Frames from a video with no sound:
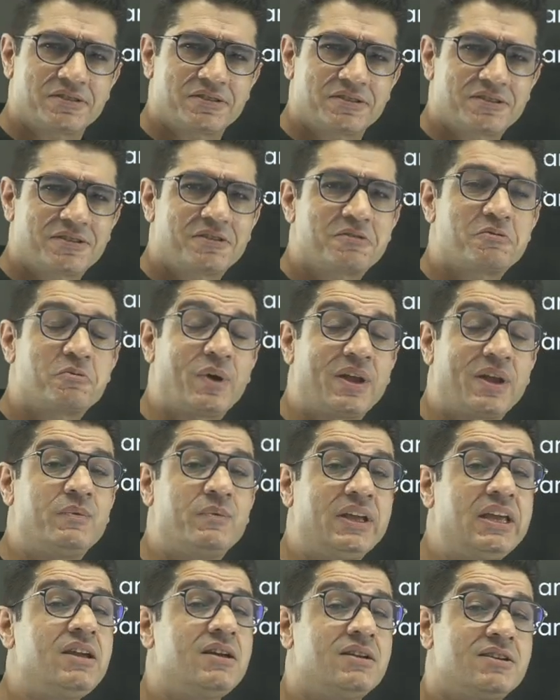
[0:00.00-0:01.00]
when
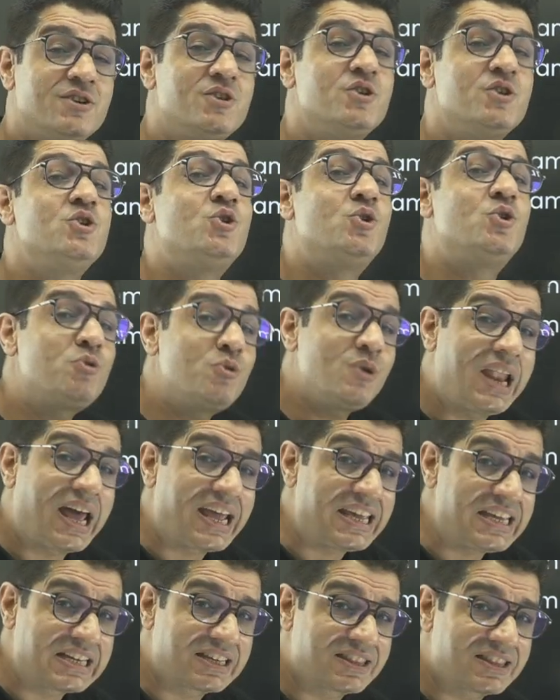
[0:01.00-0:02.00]
we do
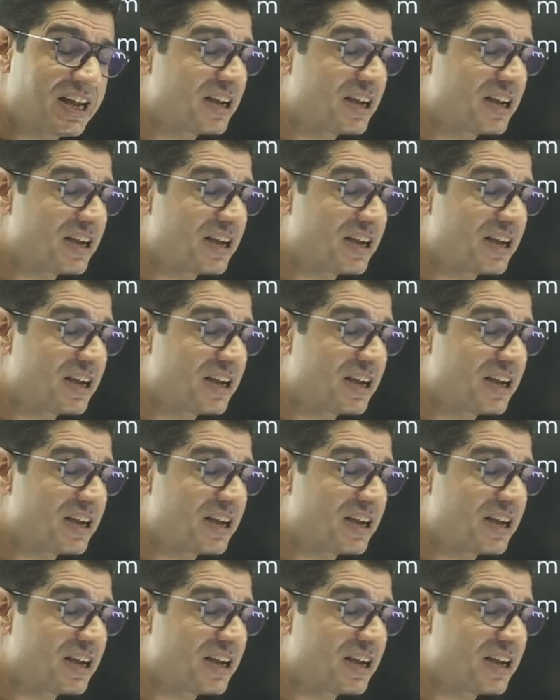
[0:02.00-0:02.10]
like that